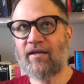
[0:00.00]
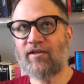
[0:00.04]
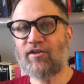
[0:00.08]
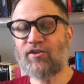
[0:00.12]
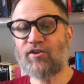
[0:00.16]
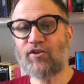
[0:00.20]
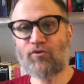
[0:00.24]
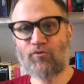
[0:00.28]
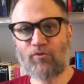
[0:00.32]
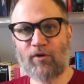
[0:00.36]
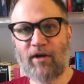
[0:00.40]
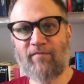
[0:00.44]

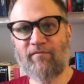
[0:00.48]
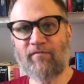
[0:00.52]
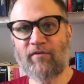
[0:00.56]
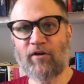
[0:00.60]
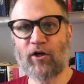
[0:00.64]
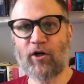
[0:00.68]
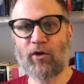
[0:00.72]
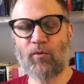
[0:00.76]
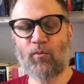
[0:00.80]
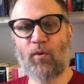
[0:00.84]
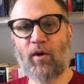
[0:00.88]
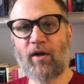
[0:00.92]

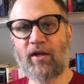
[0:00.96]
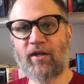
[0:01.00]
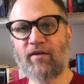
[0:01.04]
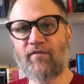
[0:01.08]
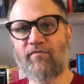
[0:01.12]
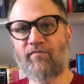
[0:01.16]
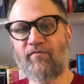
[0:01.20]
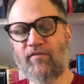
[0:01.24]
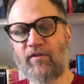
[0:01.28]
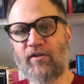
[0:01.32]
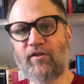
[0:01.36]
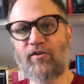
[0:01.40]
Scrivener, one
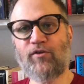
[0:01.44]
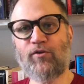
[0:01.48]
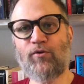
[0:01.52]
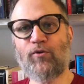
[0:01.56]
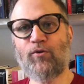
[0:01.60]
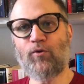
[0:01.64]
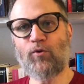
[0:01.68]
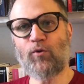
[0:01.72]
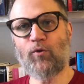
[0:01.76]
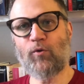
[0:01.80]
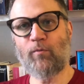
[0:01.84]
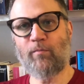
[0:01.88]
of the
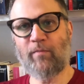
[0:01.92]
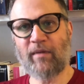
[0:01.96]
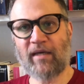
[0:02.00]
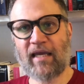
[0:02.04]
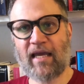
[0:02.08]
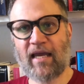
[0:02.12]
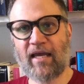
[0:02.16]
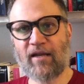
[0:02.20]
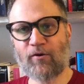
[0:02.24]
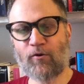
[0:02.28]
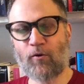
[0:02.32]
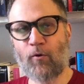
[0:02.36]
two
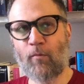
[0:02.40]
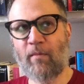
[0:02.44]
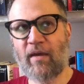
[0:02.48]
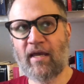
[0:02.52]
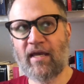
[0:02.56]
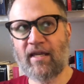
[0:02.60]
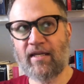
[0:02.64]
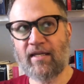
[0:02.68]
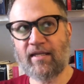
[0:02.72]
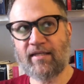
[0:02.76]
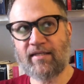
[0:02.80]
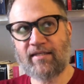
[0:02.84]
mechanical
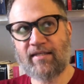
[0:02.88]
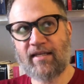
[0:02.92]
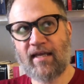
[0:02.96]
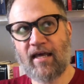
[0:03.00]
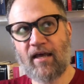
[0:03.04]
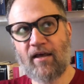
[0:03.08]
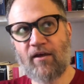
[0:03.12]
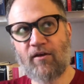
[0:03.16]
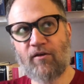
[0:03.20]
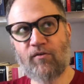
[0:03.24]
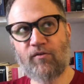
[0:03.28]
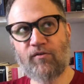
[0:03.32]
men,
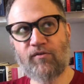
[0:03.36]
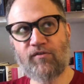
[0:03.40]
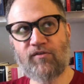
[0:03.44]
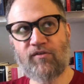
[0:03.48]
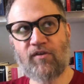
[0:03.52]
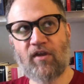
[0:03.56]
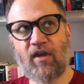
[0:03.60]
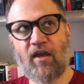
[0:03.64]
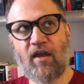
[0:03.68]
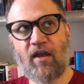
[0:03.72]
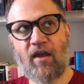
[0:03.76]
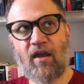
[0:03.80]

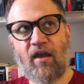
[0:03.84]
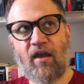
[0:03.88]
tells